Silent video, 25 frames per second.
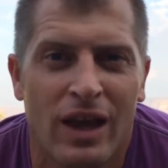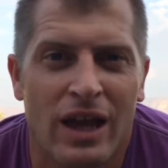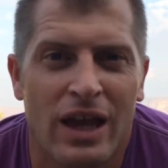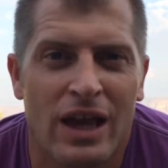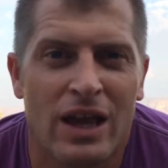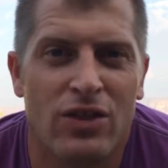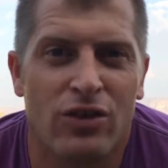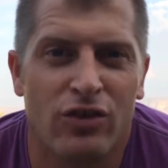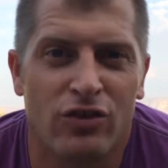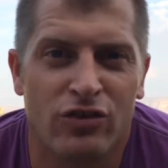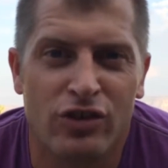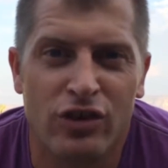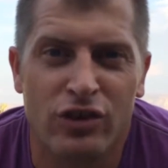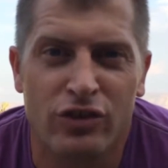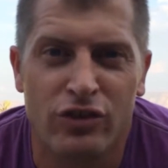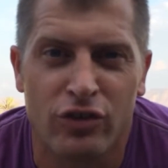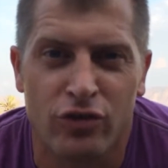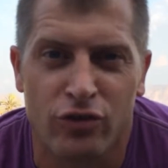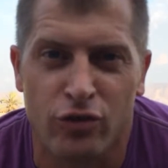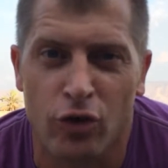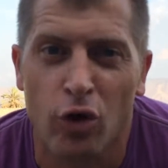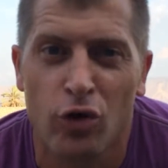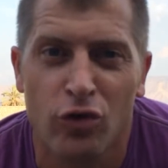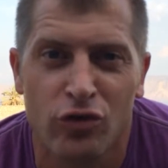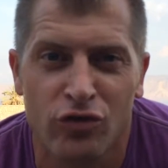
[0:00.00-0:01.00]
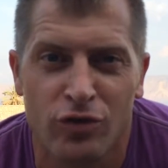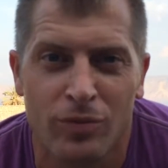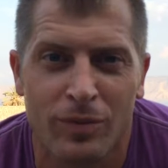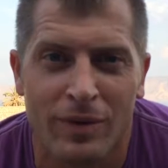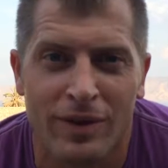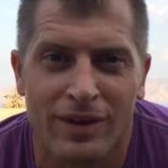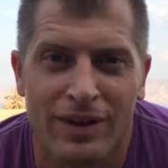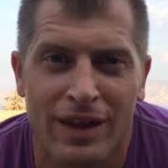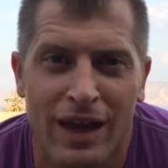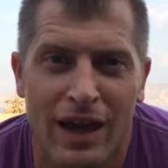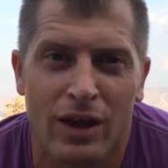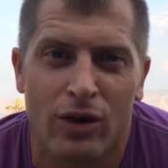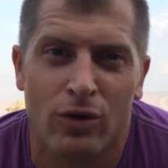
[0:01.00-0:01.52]
either Jesus rose from
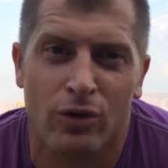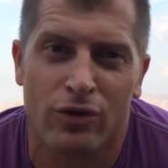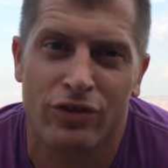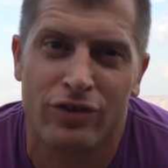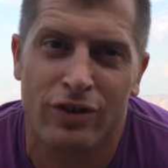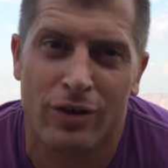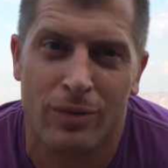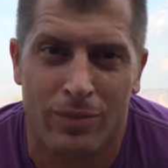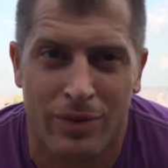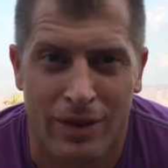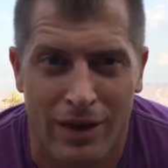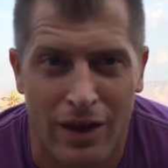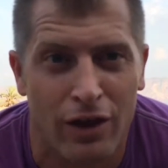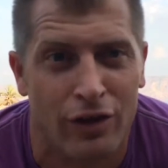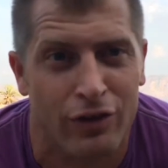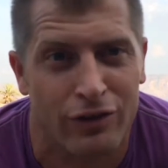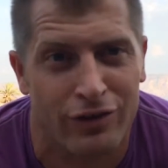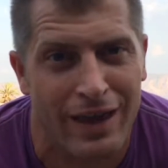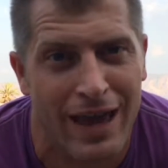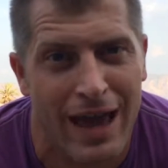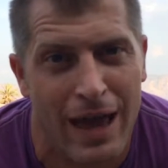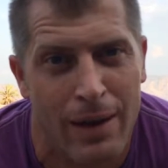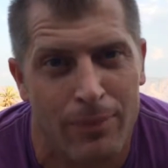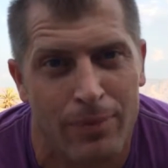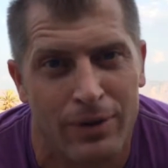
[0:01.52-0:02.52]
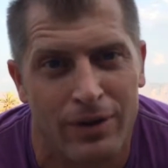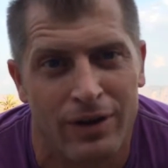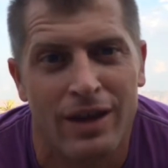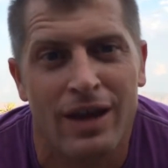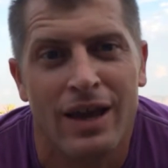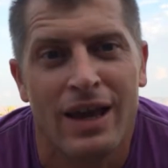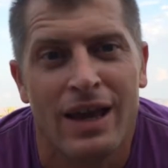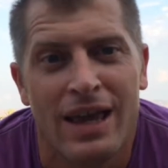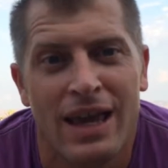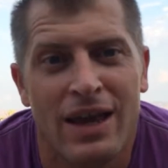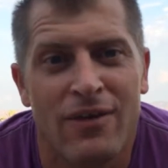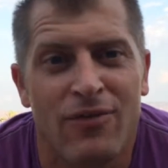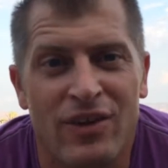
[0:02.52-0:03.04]
the dead or something else happened.
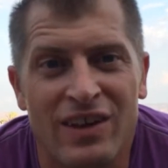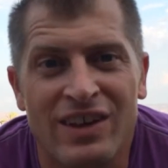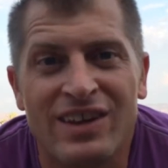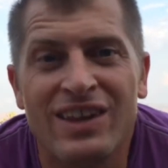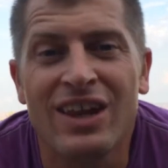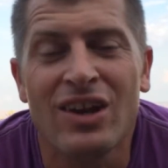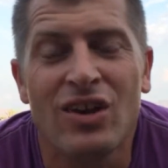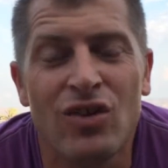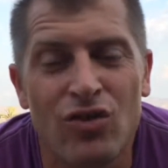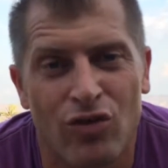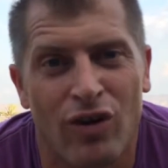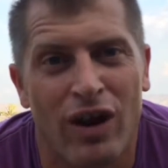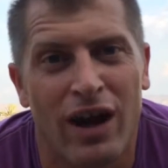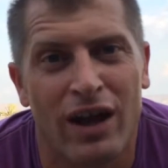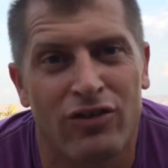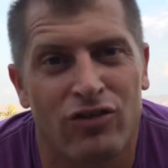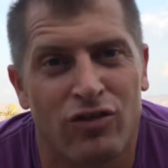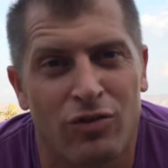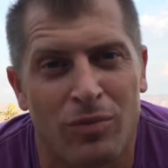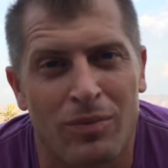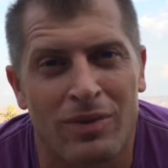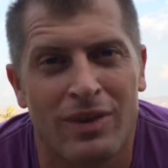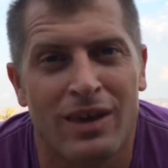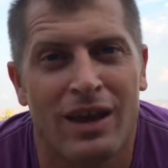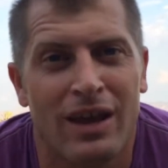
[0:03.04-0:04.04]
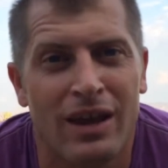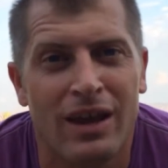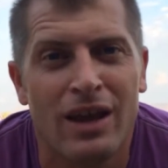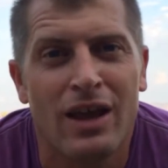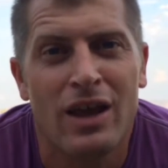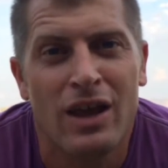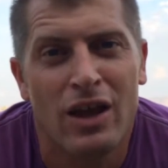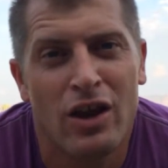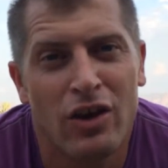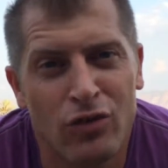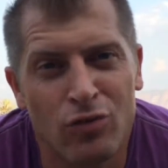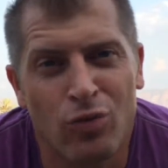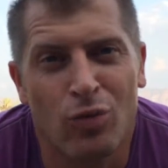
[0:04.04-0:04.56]
If he didn't rise from the dead,
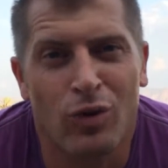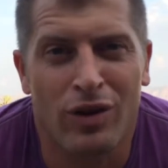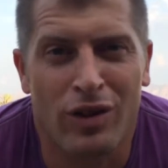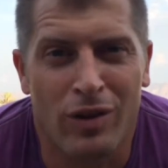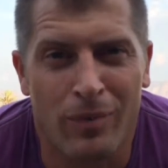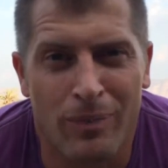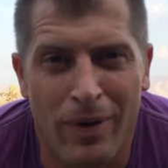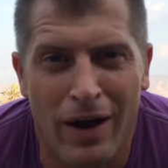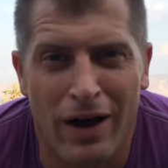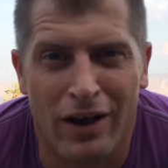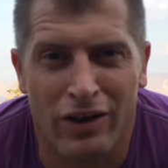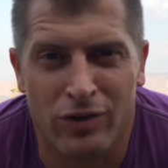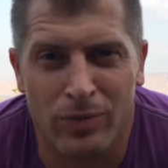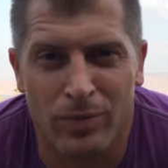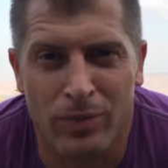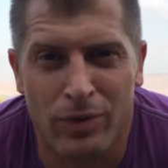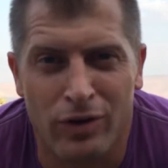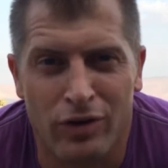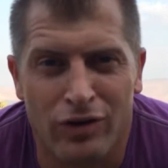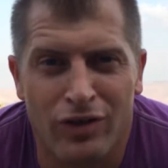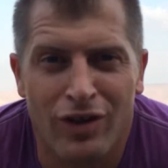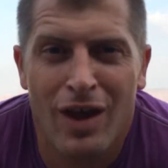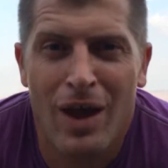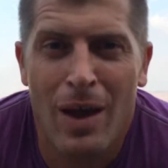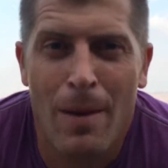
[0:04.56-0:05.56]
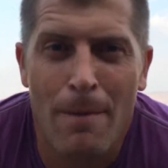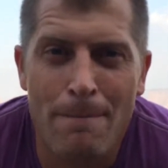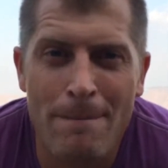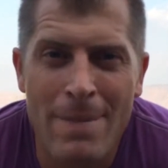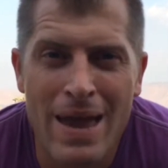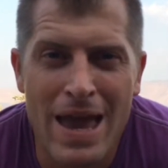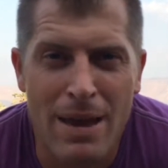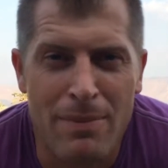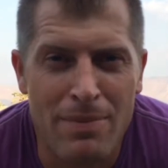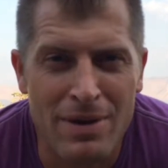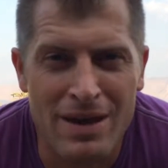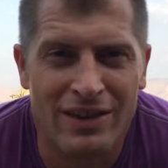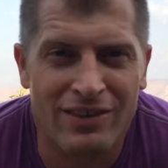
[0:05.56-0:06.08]
here's one of the possibilities.
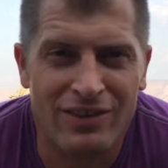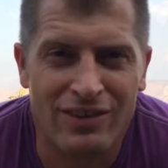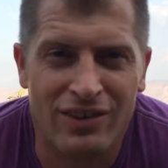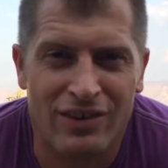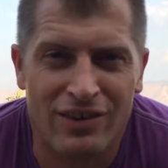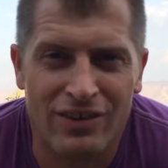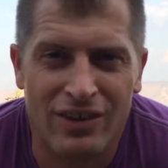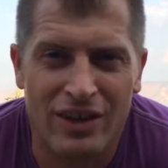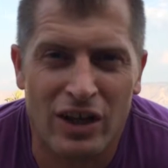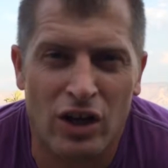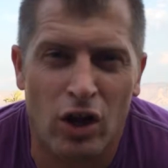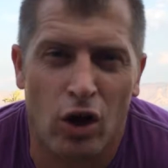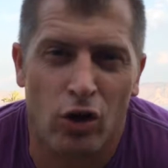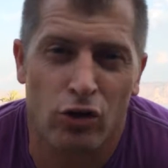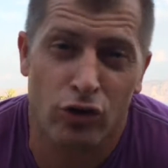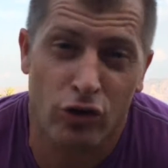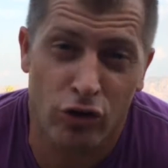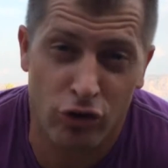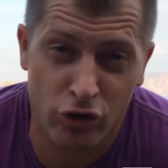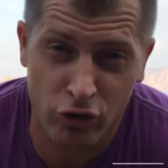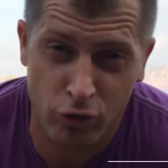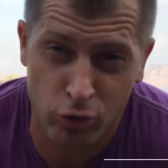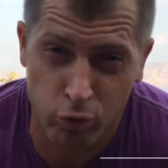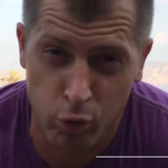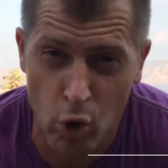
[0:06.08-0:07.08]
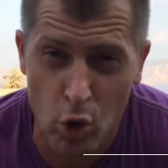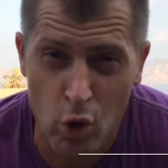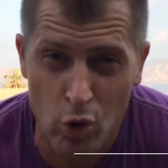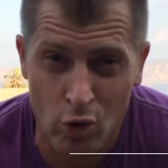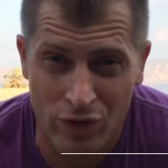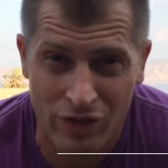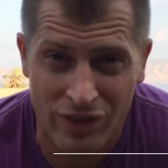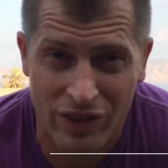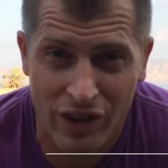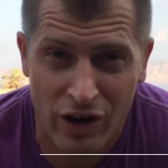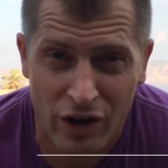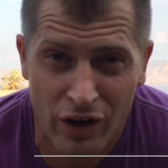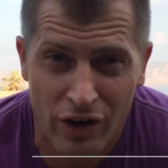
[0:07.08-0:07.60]
Maybe it's this thing called the
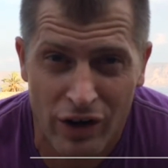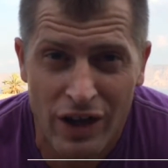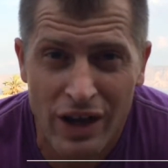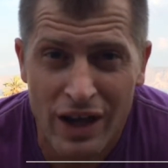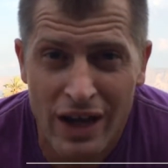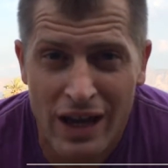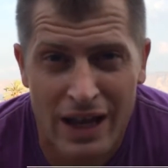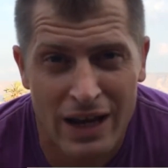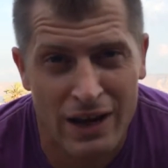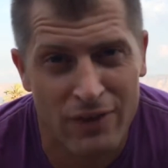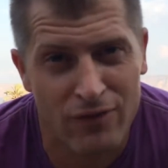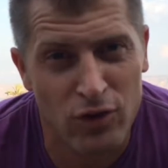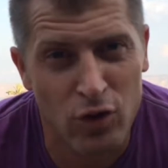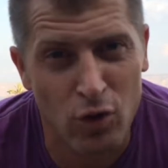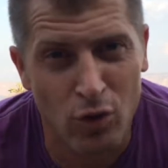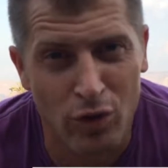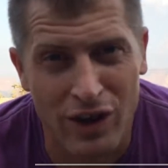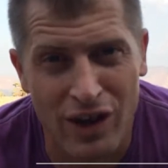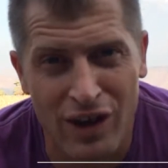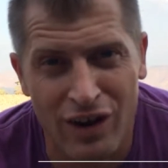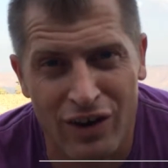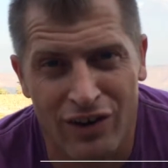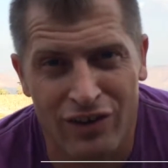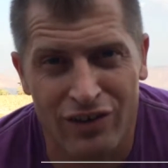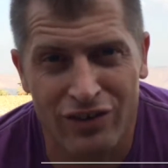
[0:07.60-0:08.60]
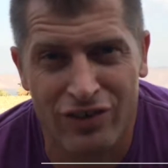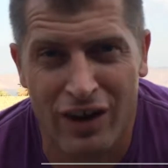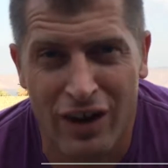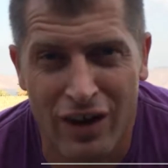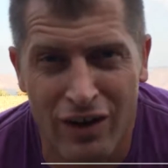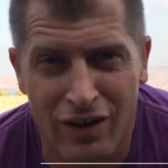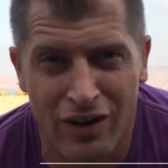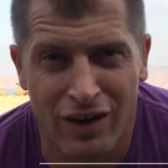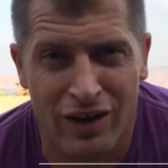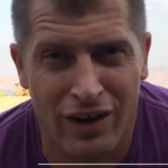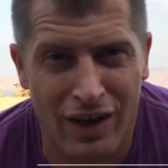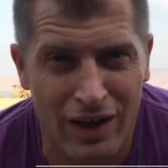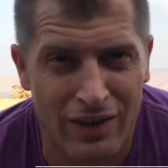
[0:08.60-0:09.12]
swoon theory. And if you were here on
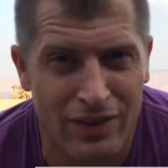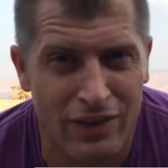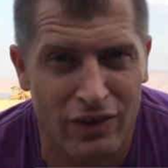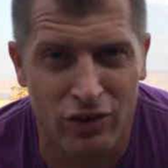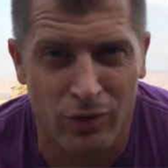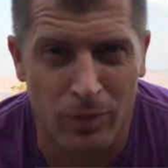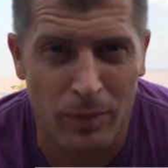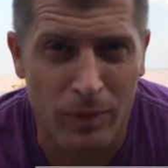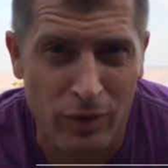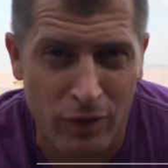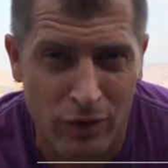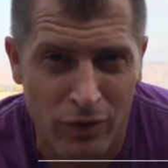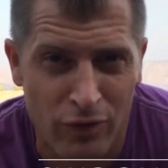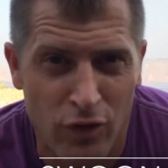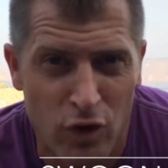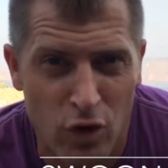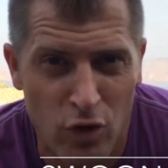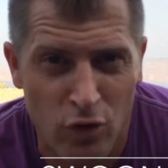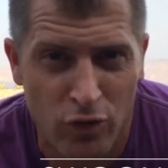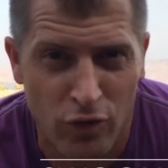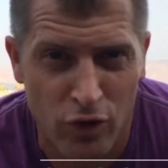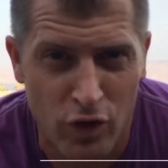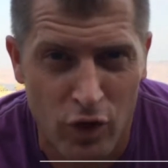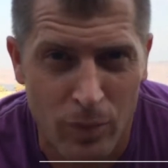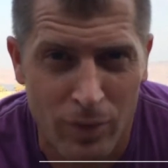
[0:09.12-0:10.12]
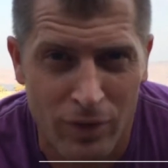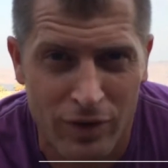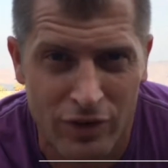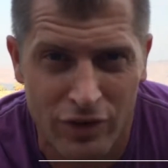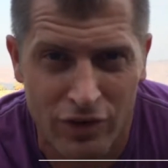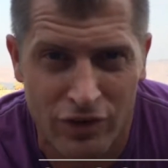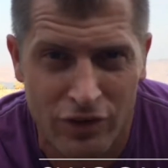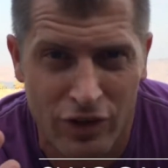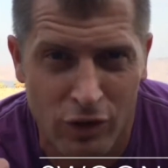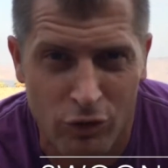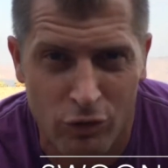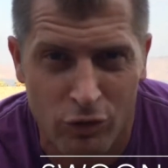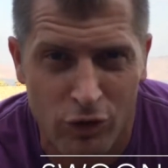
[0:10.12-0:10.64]
Saturday night, this will be a review for you, but
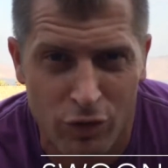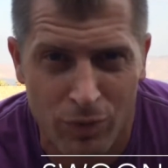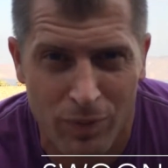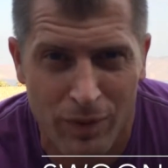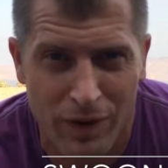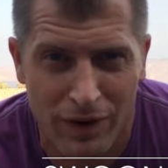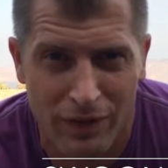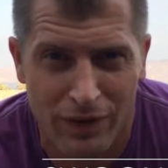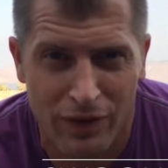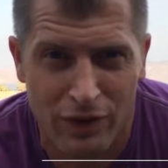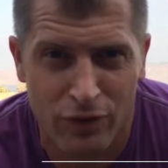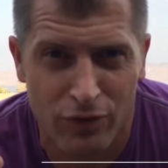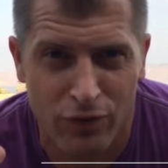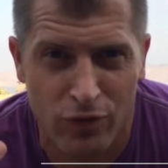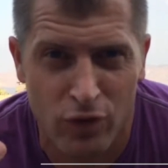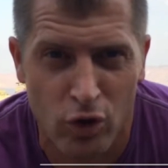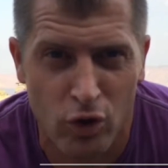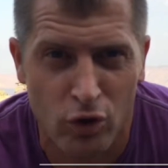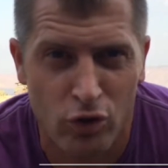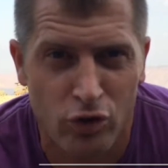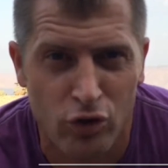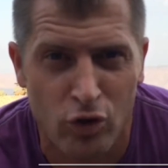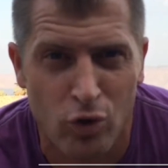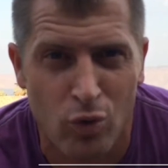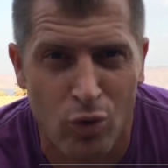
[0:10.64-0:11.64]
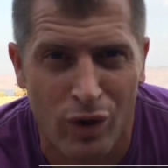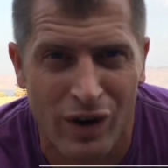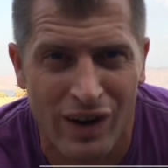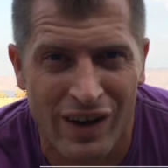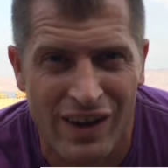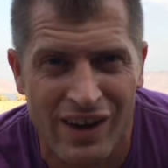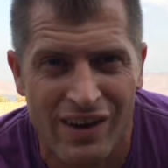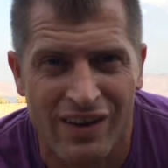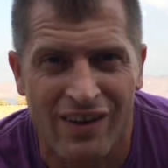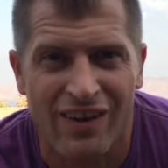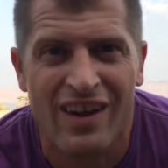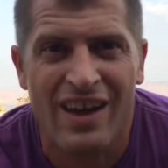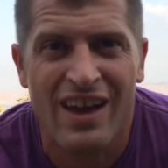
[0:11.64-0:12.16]
just stick with me on this for those who weren't
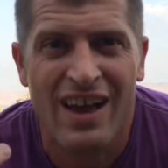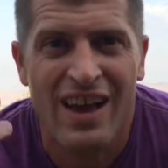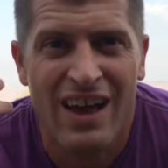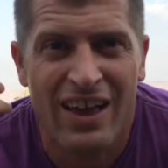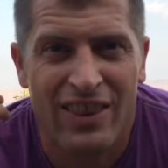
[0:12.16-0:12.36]
here.